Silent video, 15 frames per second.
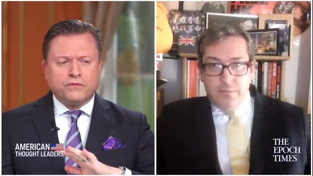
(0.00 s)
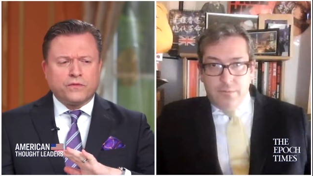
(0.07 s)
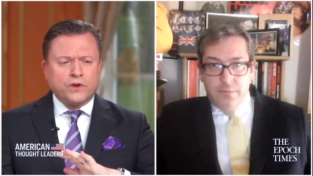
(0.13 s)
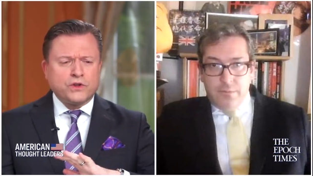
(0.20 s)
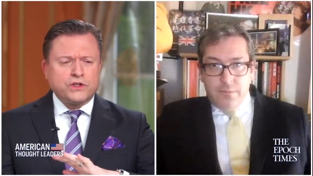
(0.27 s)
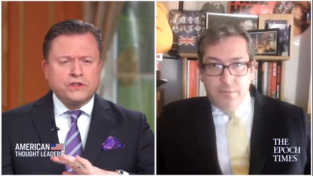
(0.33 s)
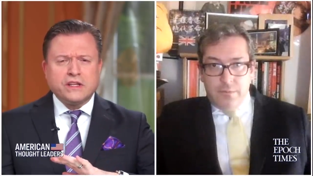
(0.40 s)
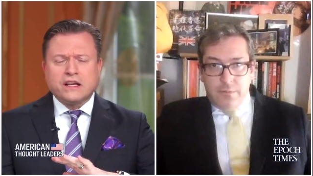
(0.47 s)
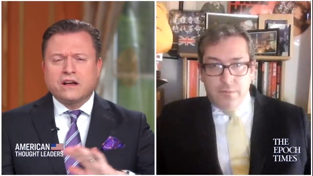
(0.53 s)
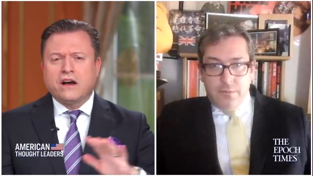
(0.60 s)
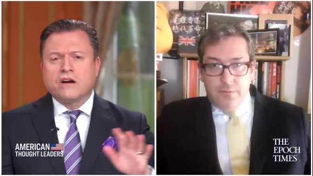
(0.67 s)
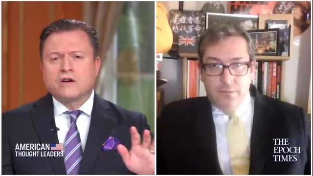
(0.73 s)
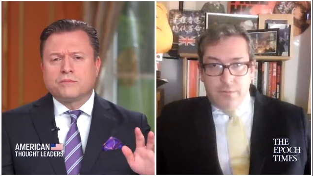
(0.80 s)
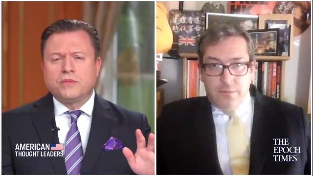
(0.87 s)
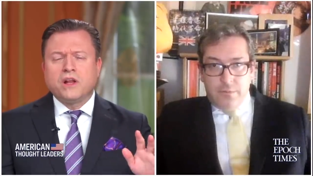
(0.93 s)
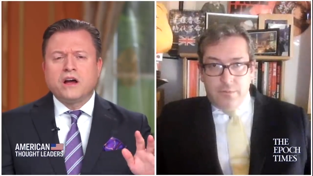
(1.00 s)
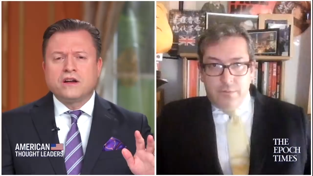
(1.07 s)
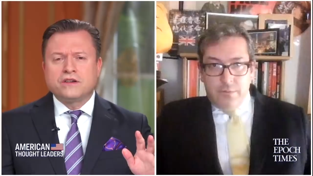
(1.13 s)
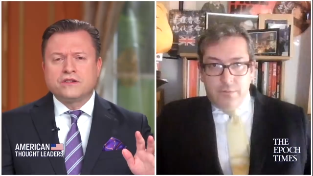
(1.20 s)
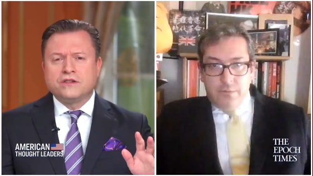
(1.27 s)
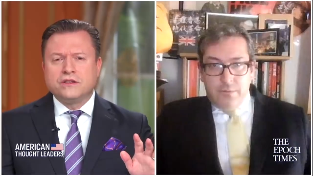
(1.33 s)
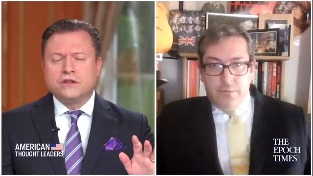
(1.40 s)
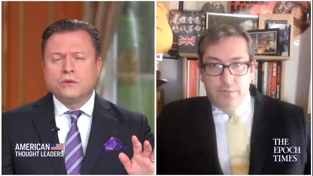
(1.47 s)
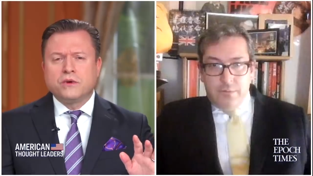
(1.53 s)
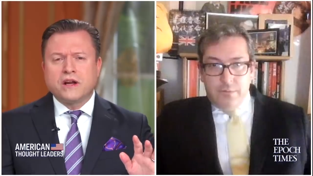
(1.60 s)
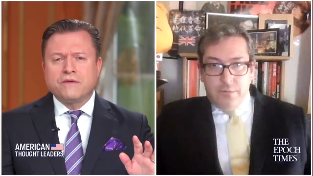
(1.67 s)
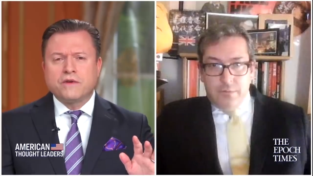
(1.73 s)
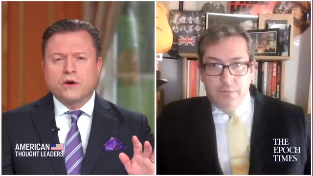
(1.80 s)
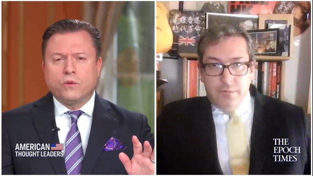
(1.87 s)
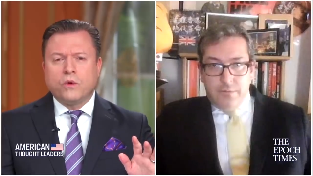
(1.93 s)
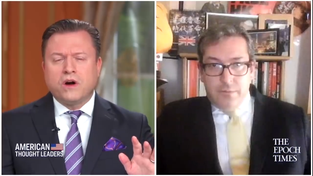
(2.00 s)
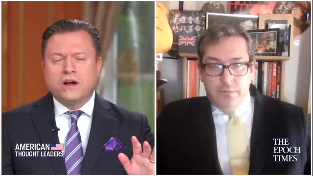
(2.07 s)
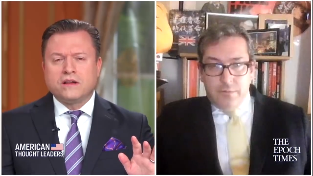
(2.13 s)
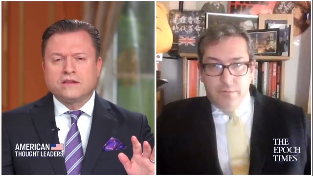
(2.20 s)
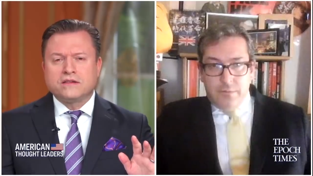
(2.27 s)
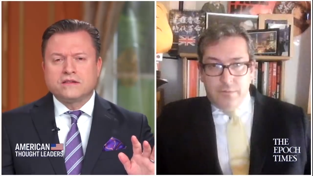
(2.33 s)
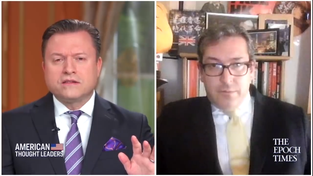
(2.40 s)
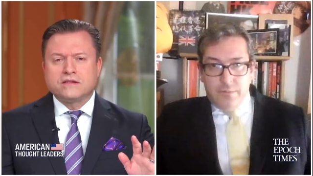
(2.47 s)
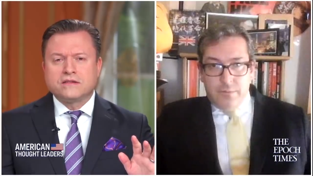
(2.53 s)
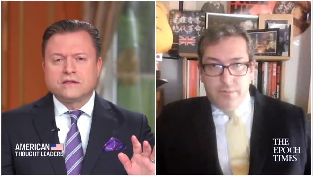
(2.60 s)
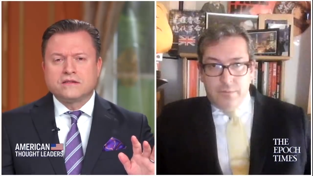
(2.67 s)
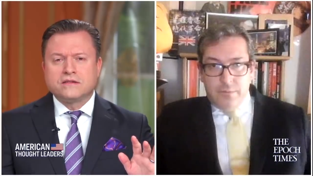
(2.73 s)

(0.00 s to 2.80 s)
Speaker 1: virtually carte blanche to do whatever it wants.